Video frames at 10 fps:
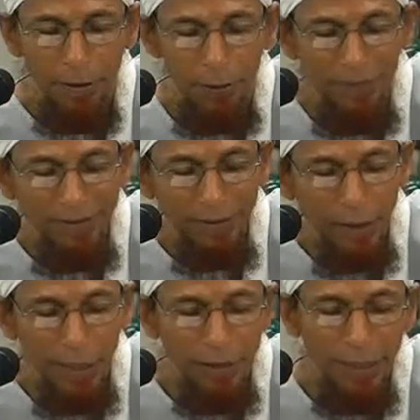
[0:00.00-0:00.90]
Read
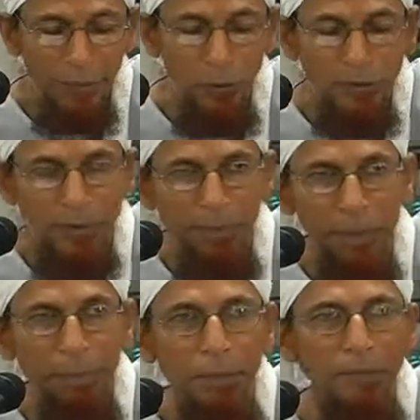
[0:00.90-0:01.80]
salat like you see
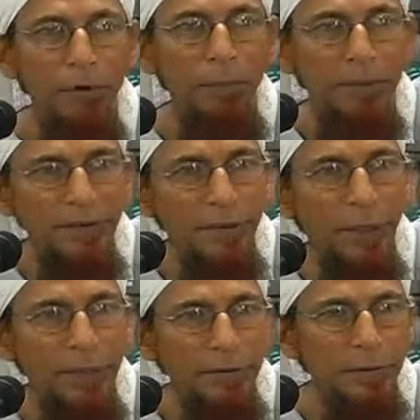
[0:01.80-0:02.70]
me perform in
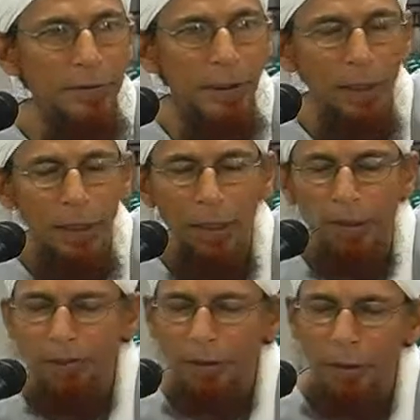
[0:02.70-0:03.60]
salat.
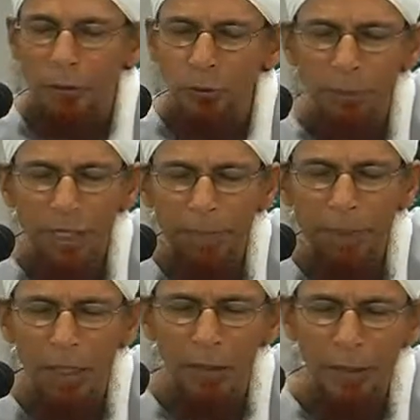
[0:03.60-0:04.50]
Sallu
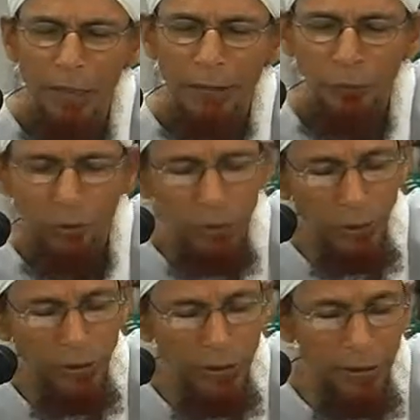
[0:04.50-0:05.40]
kama
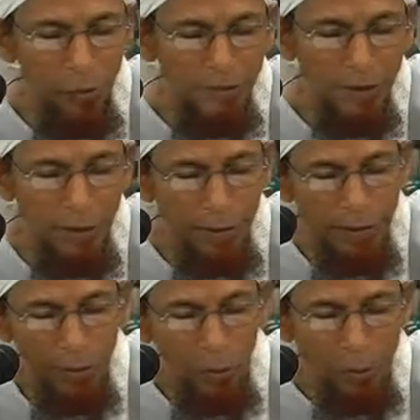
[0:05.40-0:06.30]
ra'aytumuni
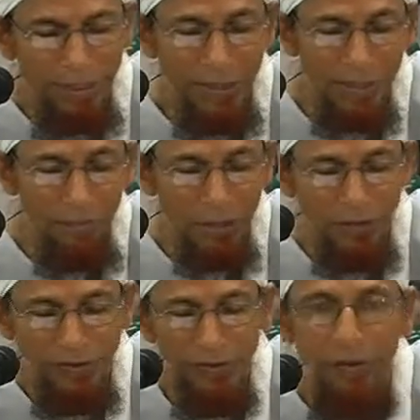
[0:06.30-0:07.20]
usalli. Only that
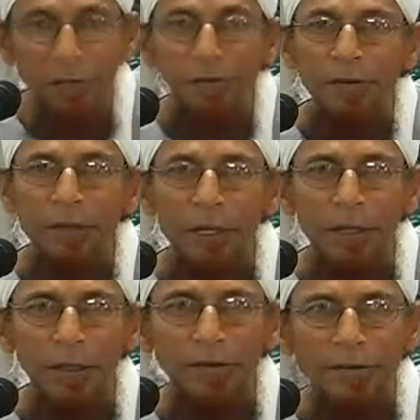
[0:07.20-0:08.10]
much is enough for the
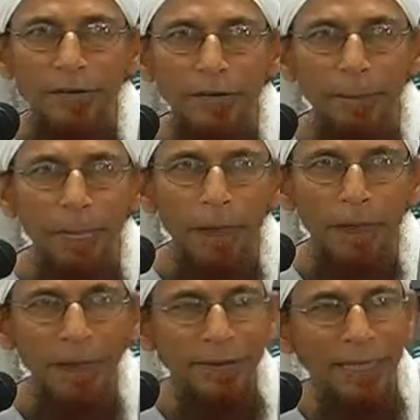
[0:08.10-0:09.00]
others.
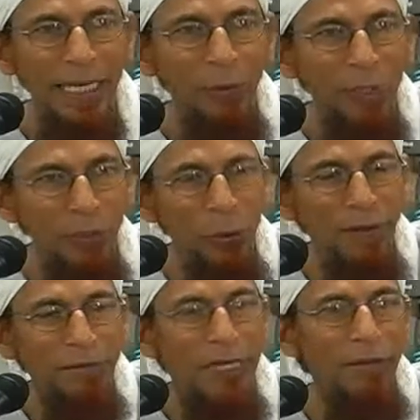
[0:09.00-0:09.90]
He didn't tell them, well, you
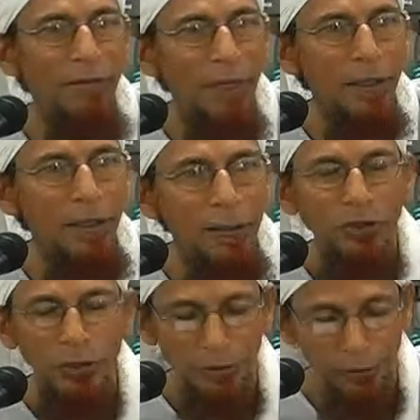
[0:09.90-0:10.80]
have to have that
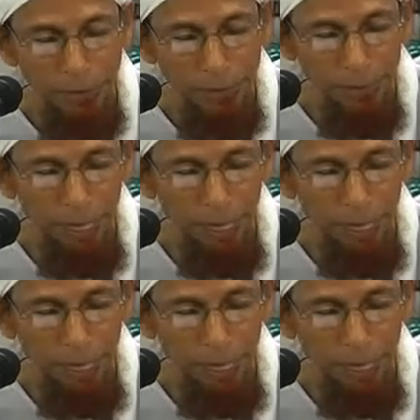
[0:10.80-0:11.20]
condition too.